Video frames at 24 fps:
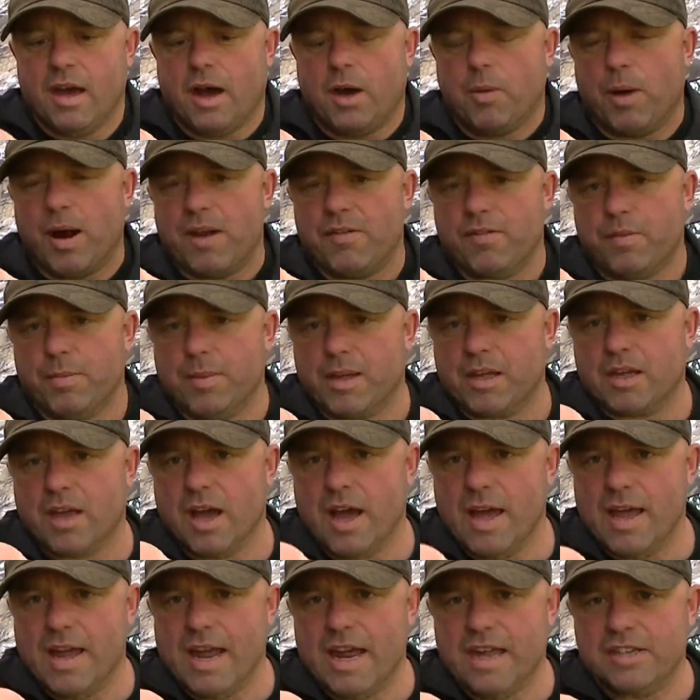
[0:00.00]
away from the
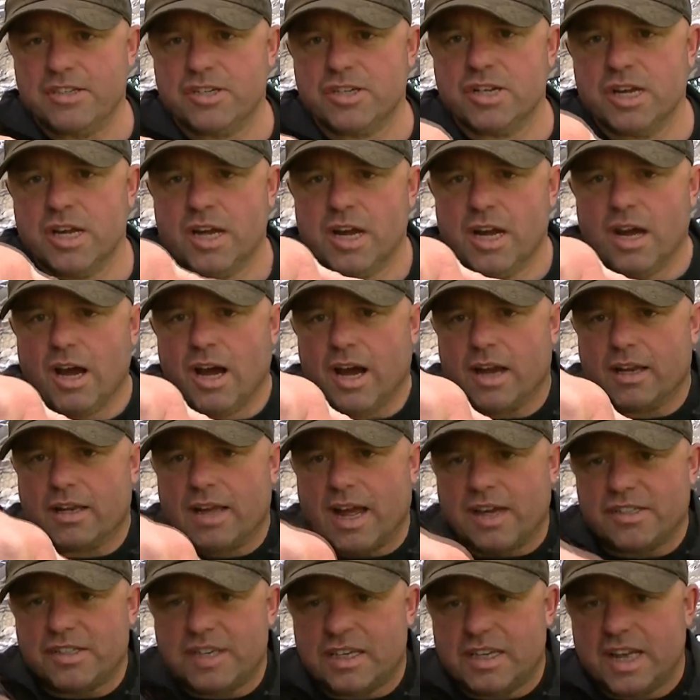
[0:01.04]
cutting edge, and
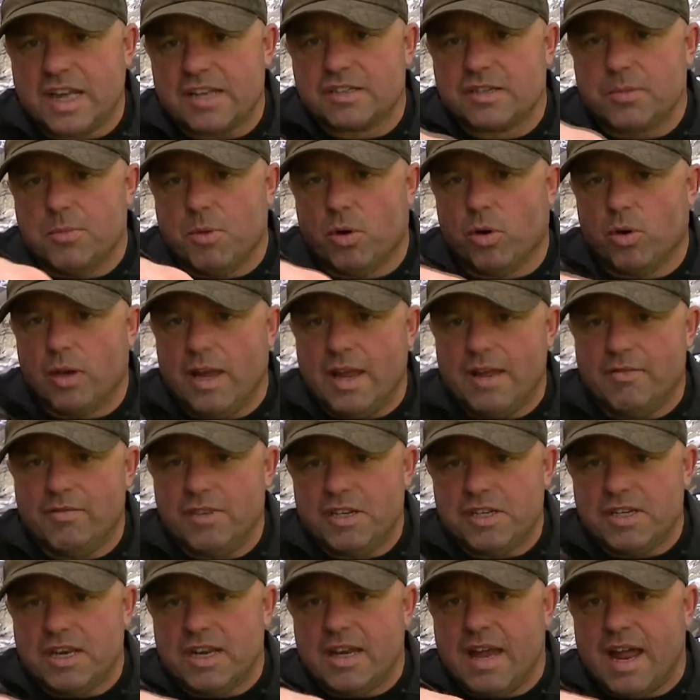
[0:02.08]
actually get some more
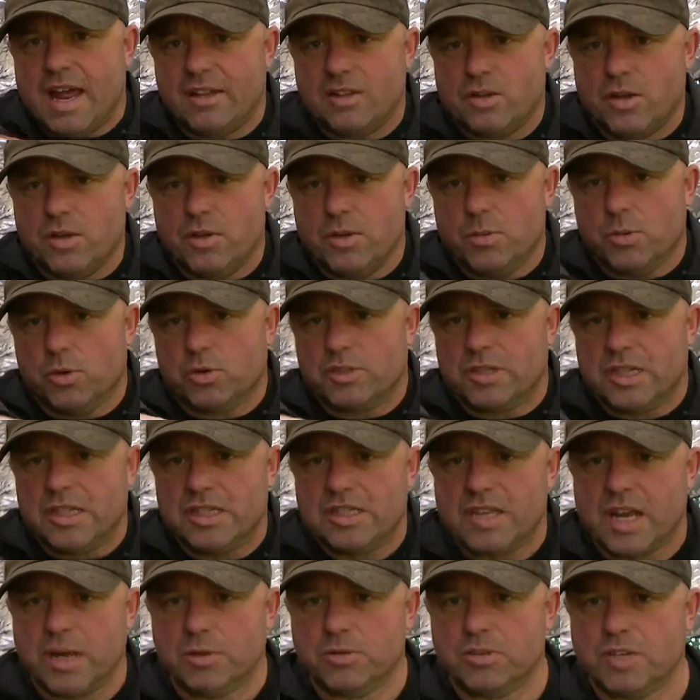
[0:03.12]
leverage in there doing your more
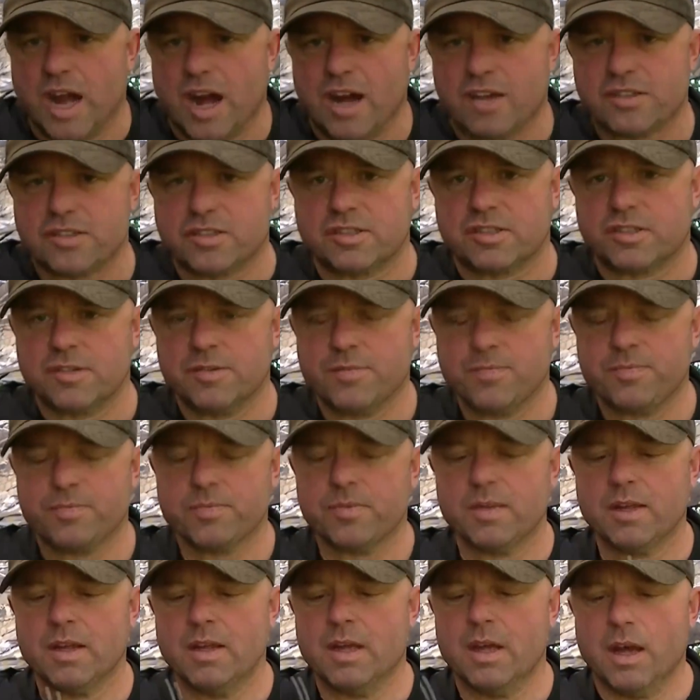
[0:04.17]
detailed tasks.
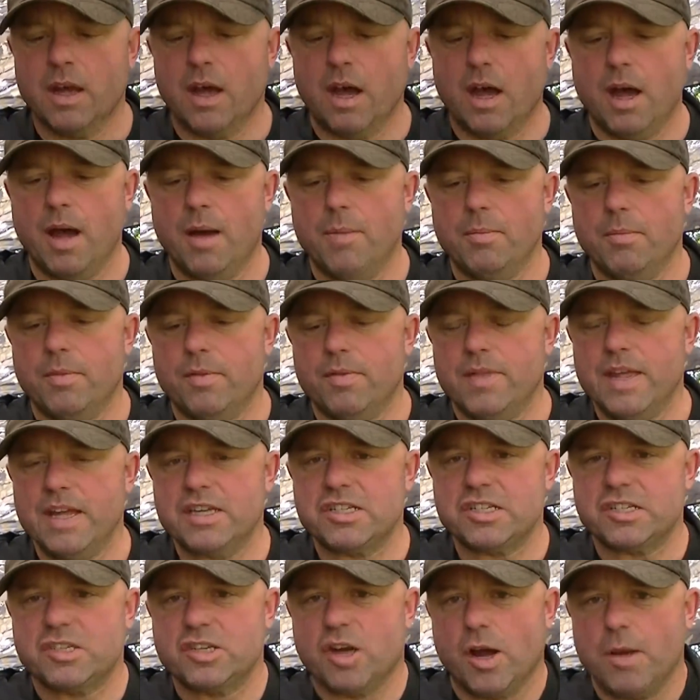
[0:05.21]
Um,
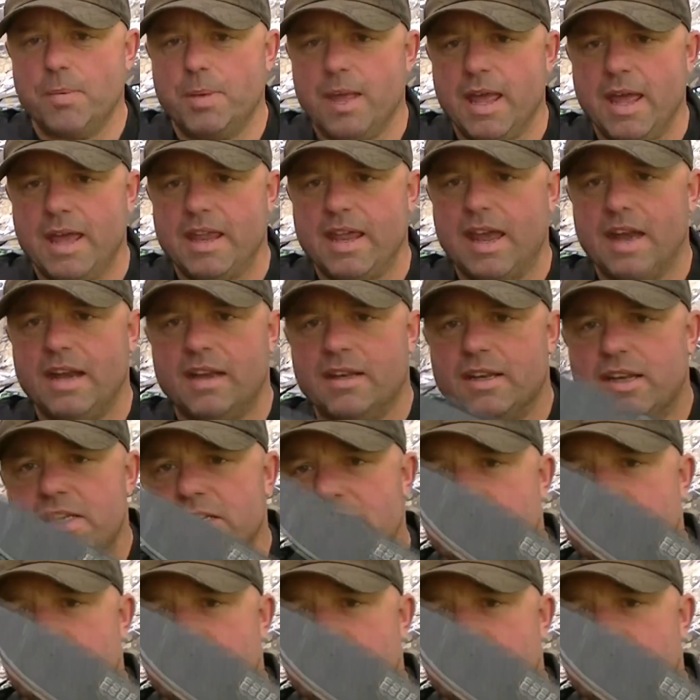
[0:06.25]
this type here then, this